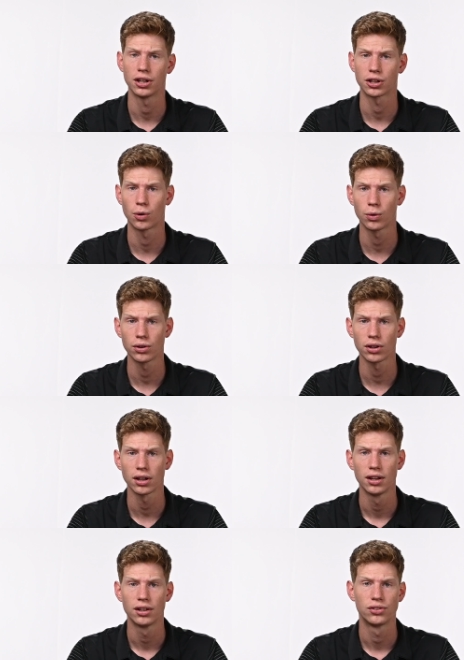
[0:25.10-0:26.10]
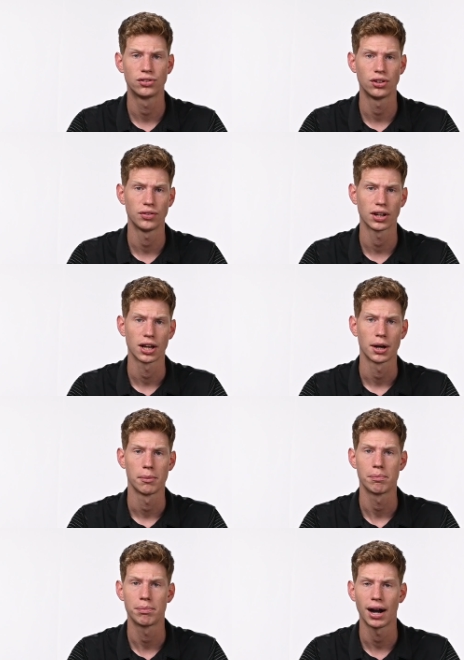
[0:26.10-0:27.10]
the Accord, Civic,
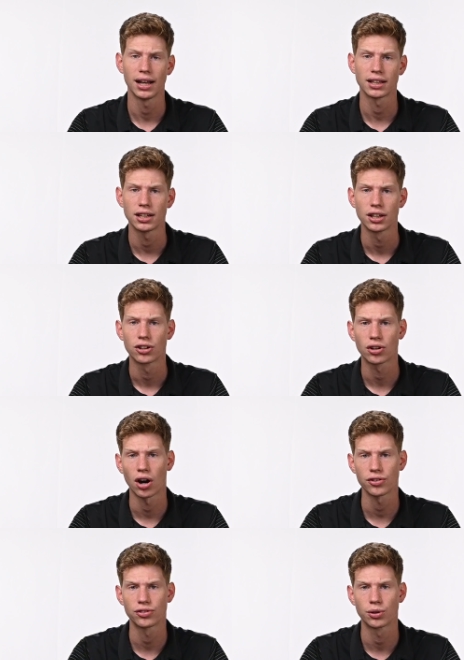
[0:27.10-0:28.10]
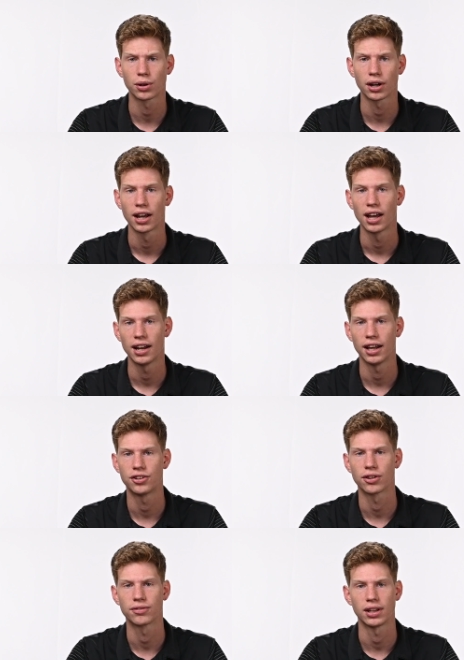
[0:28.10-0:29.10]
Pilot, Crosstour, and
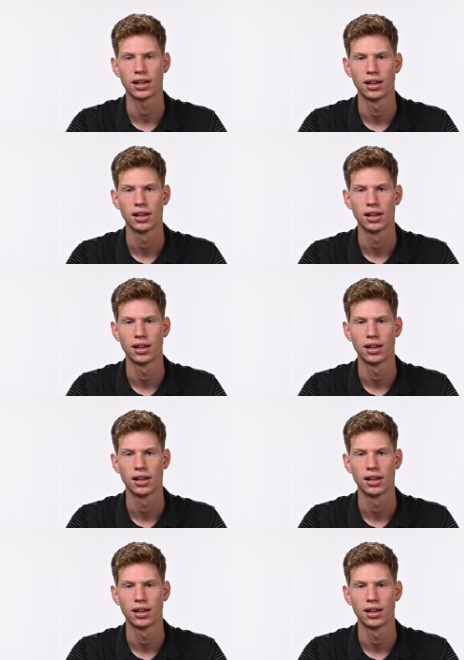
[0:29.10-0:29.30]
HR-V.